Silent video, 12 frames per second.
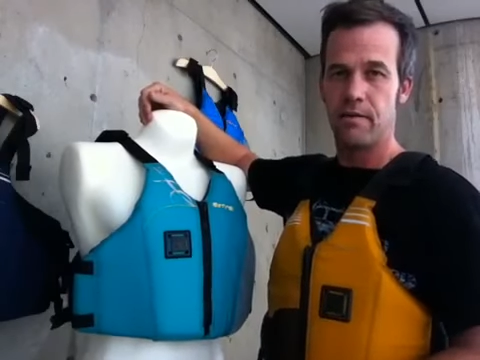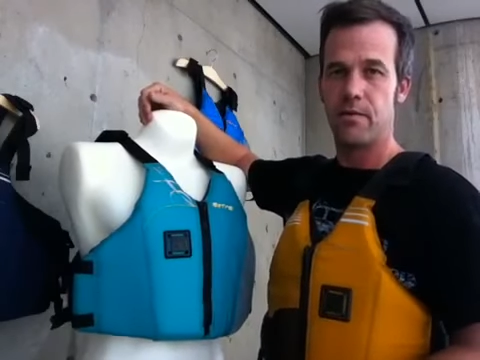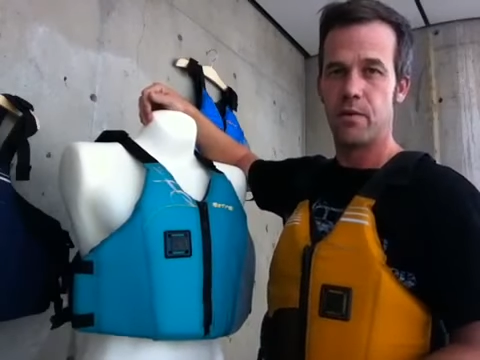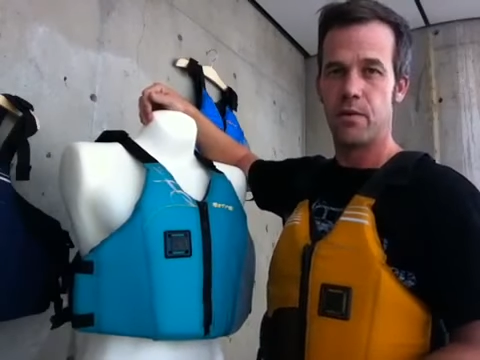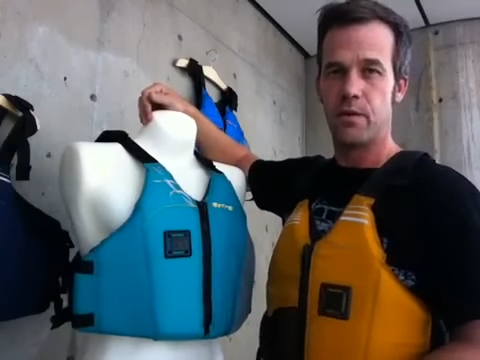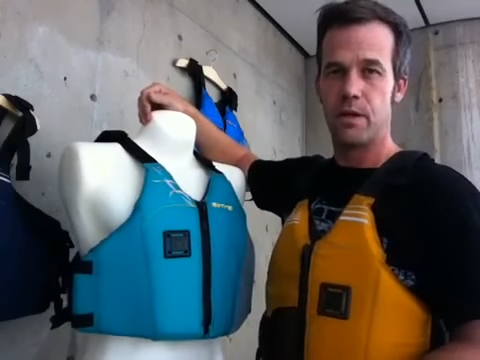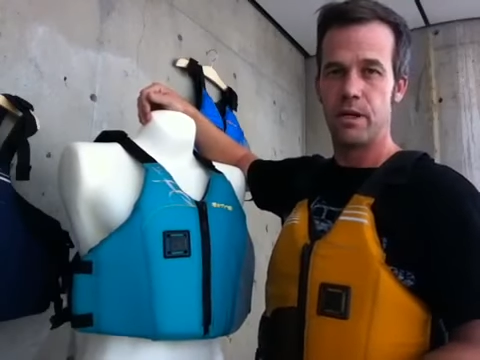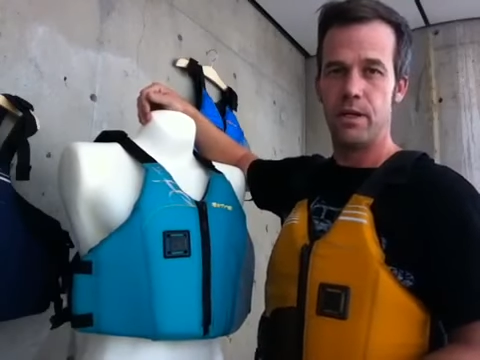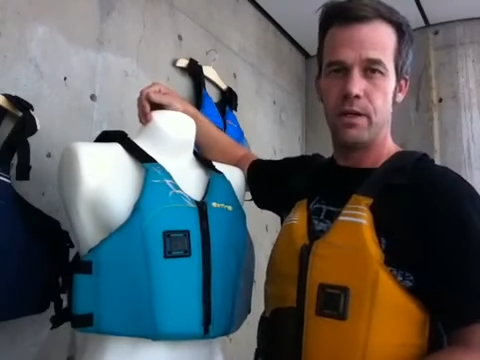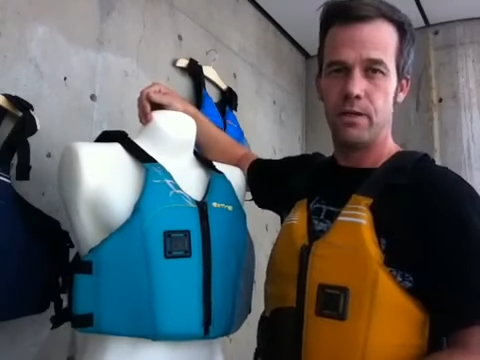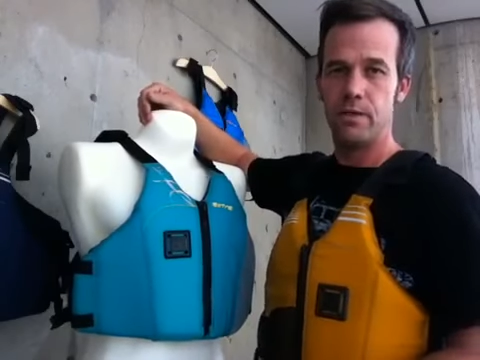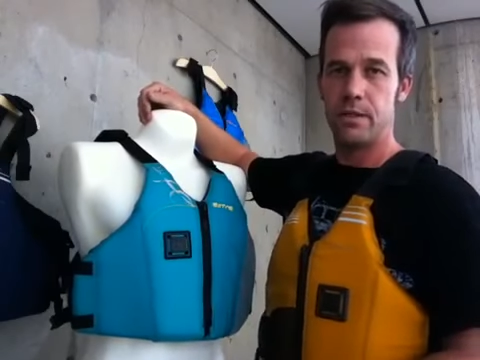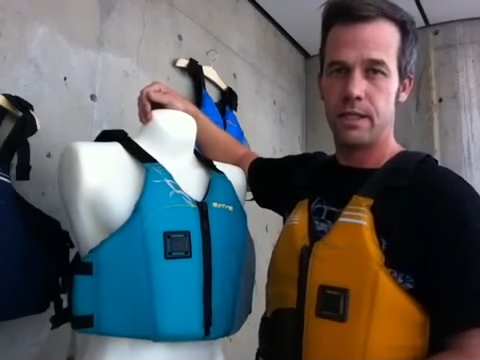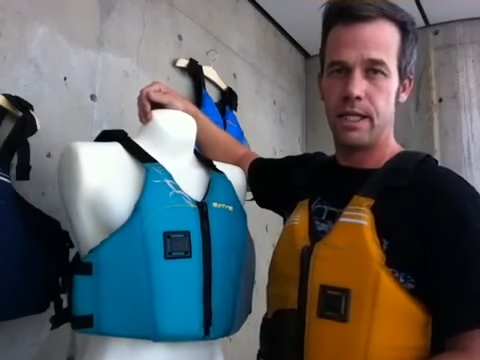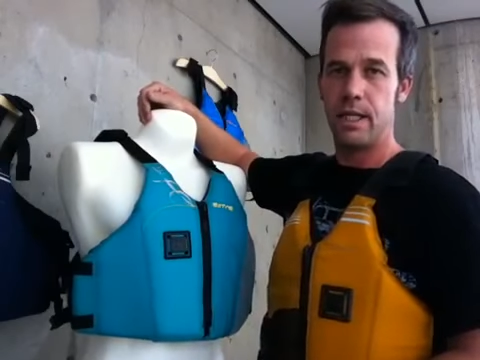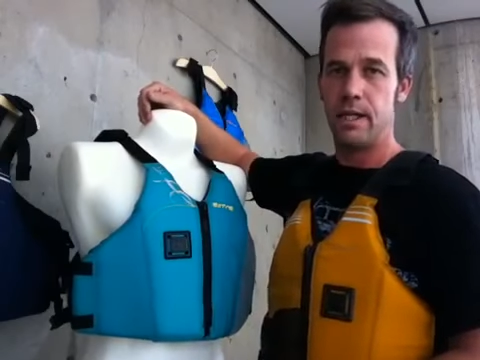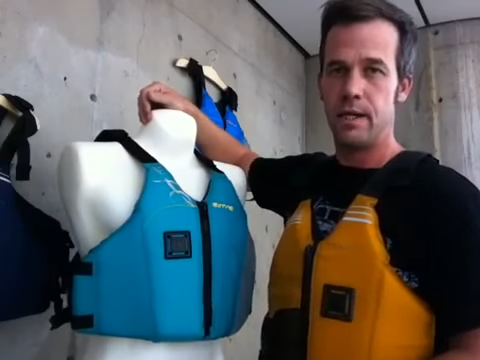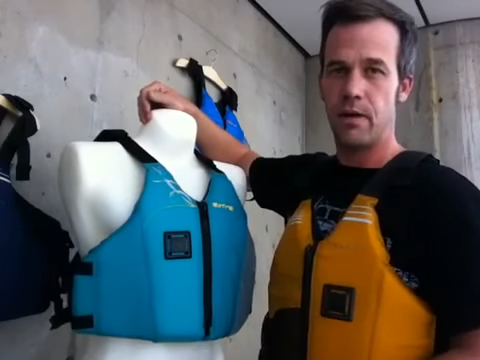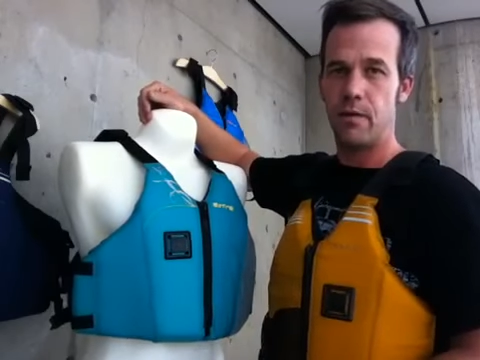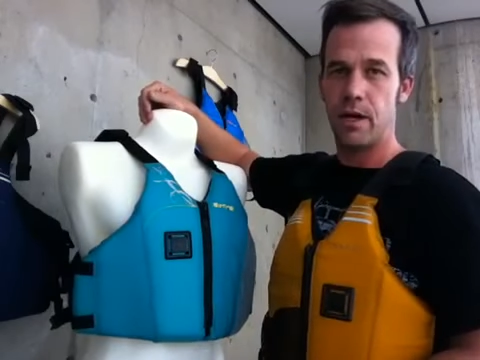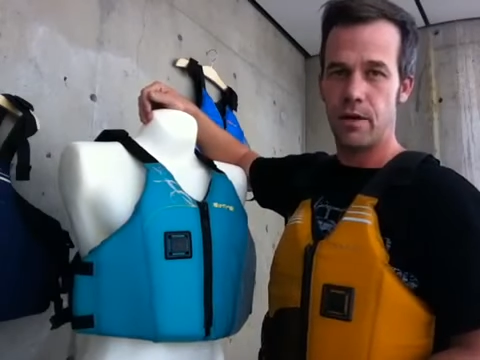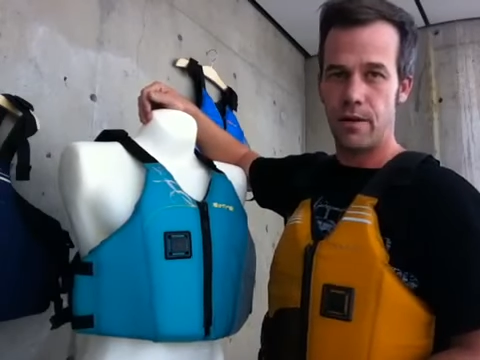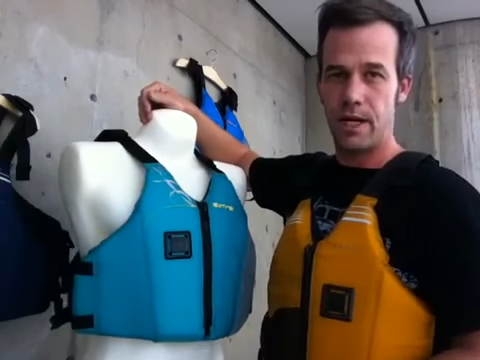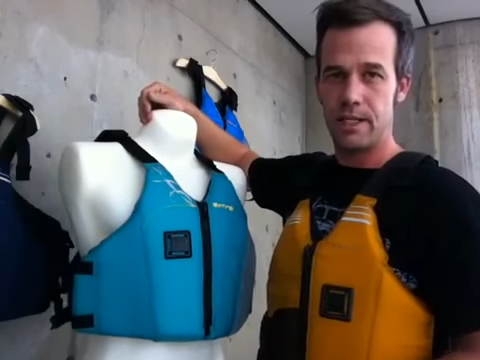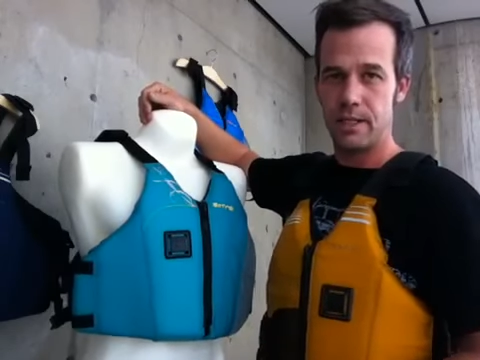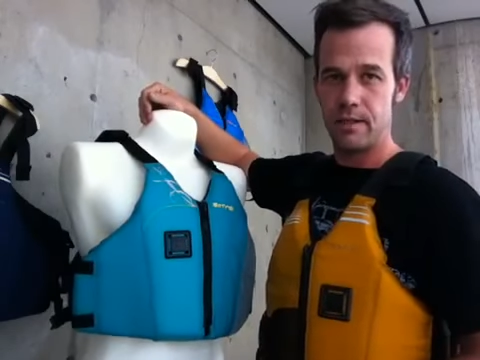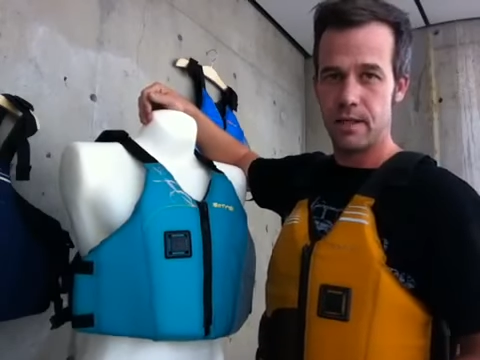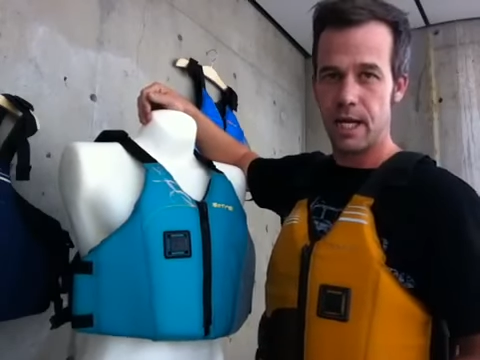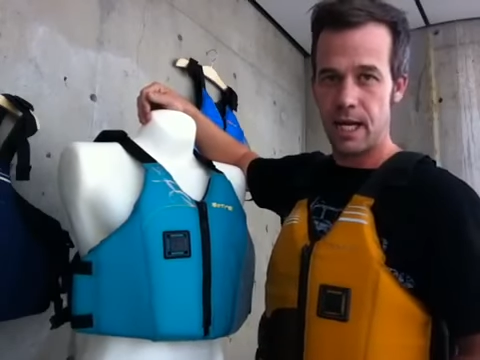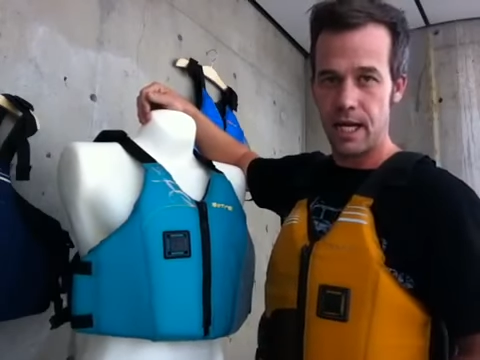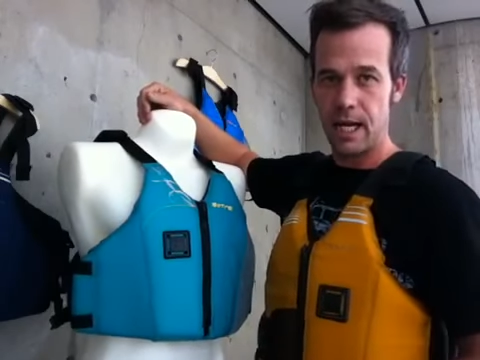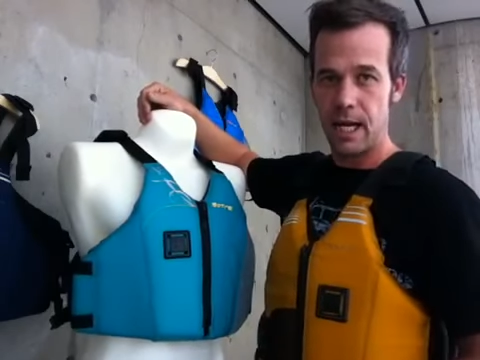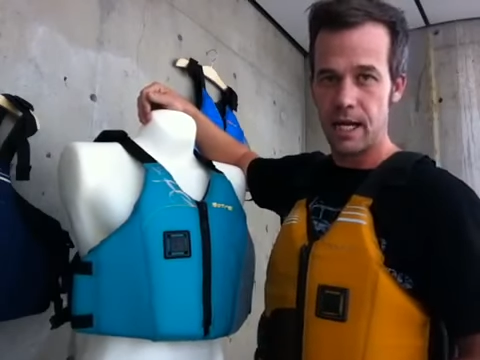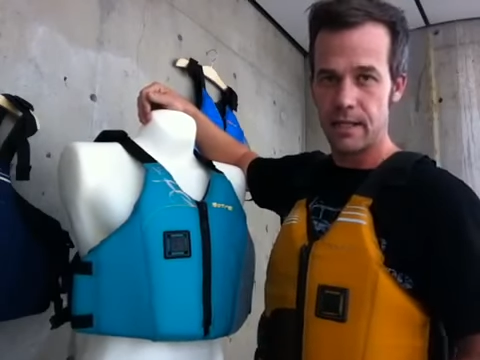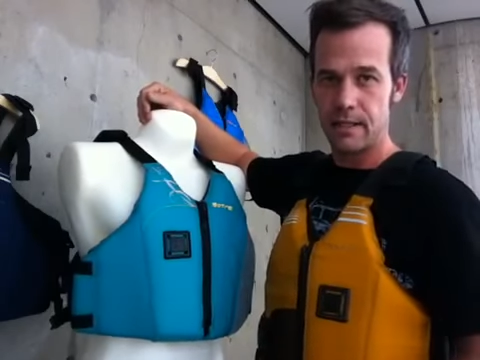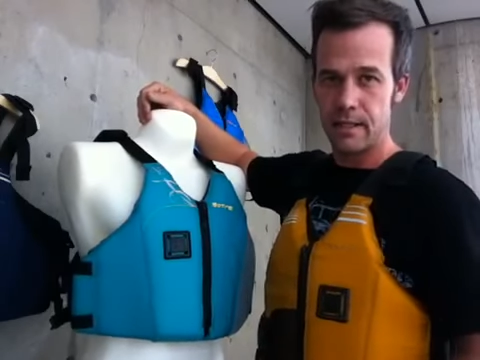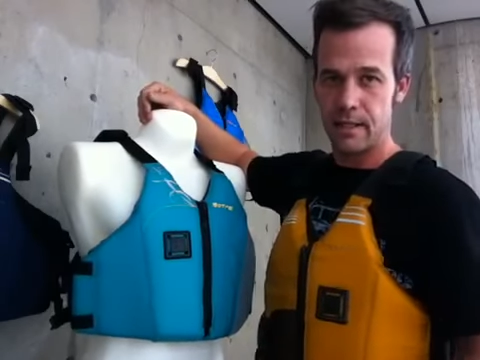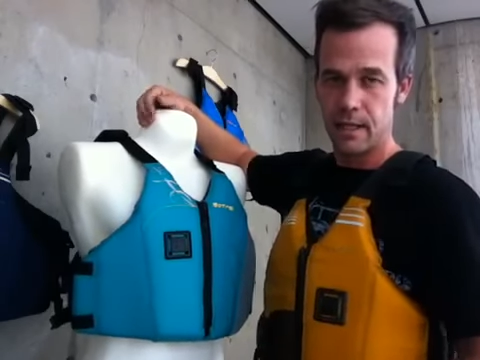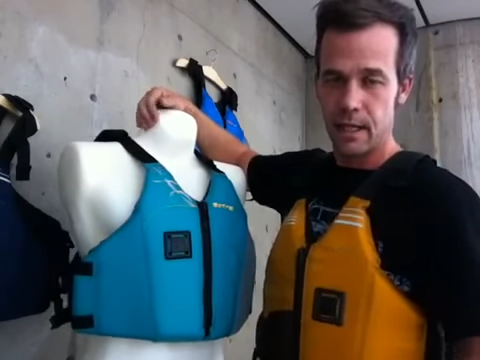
for use in uh, recreational kayaks.